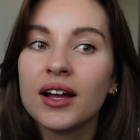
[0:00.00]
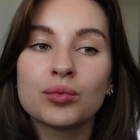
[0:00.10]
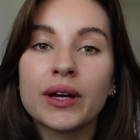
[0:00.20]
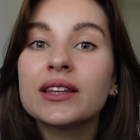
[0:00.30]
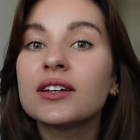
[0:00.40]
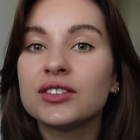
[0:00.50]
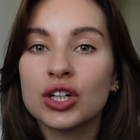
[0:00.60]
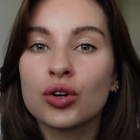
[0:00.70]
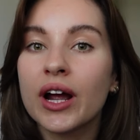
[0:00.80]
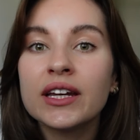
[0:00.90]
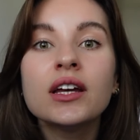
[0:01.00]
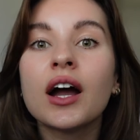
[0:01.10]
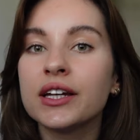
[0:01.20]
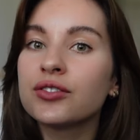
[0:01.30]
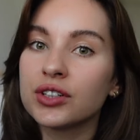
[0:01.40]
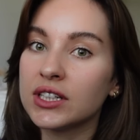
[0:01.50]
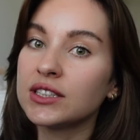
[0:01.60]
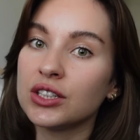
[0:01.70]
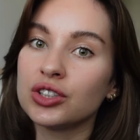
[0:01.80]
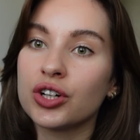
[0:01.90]
Weightlifting or any kind of
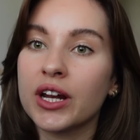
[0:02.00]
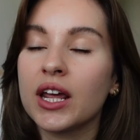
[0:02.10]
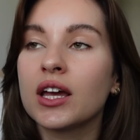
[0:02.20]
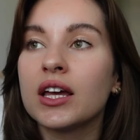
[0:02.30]
resistance training.